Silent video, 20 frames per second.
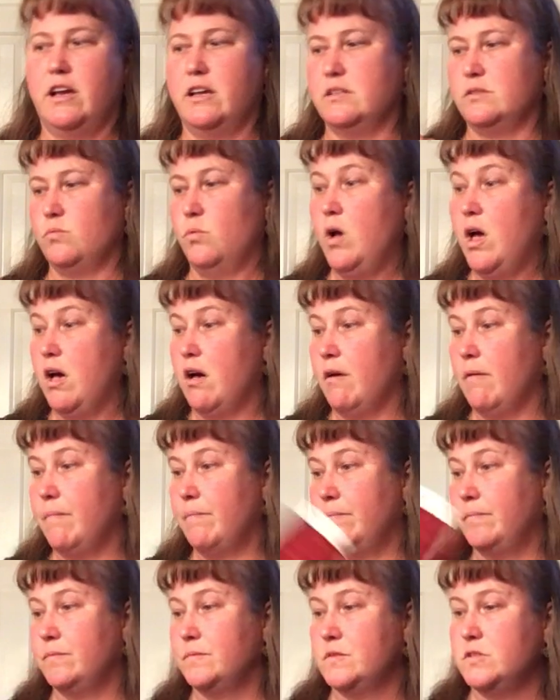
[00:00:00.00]
as well.
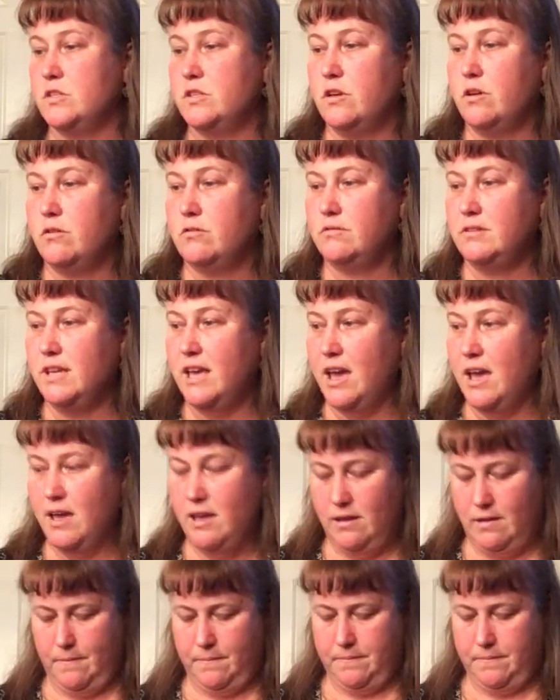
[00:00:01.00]
So, yay.